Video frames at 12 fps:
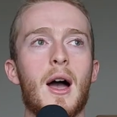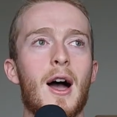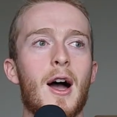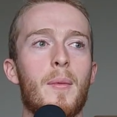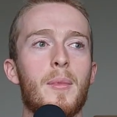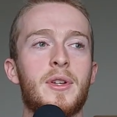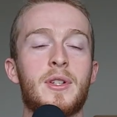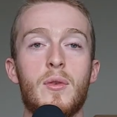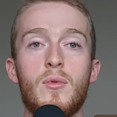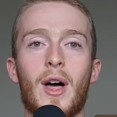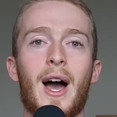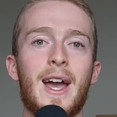so
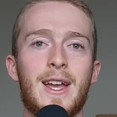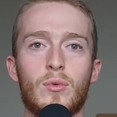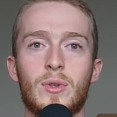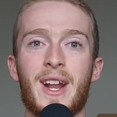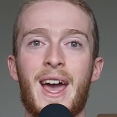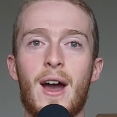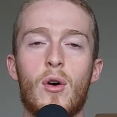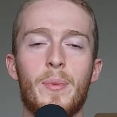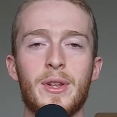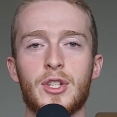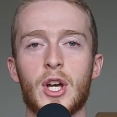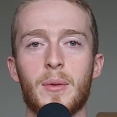that it would help in
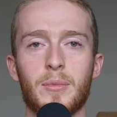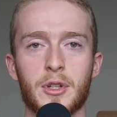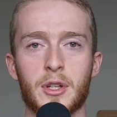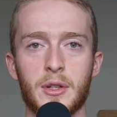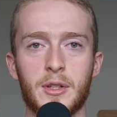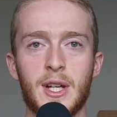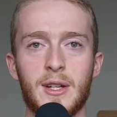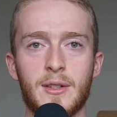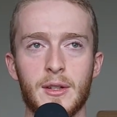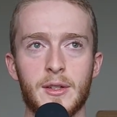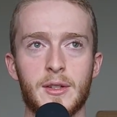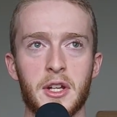terms of
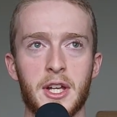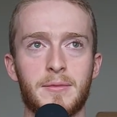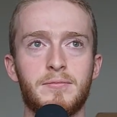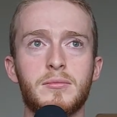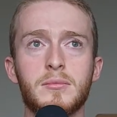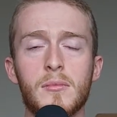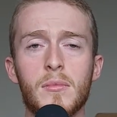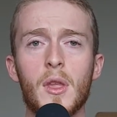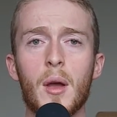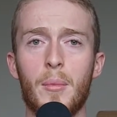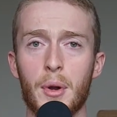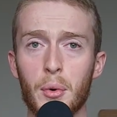consistency,
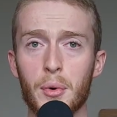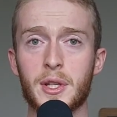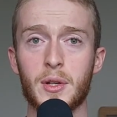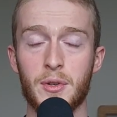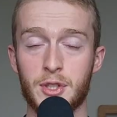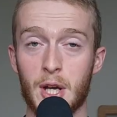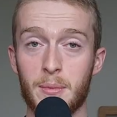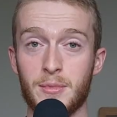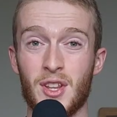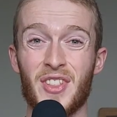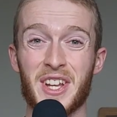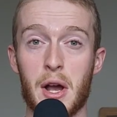but also in terms of the
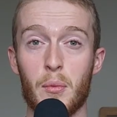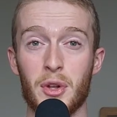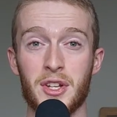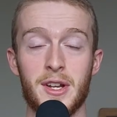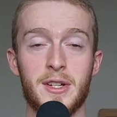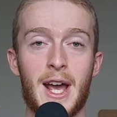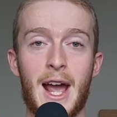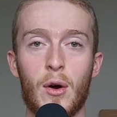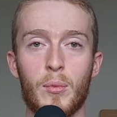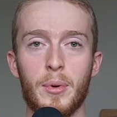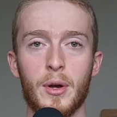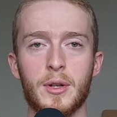thing I wanted it to
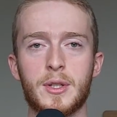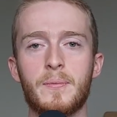output.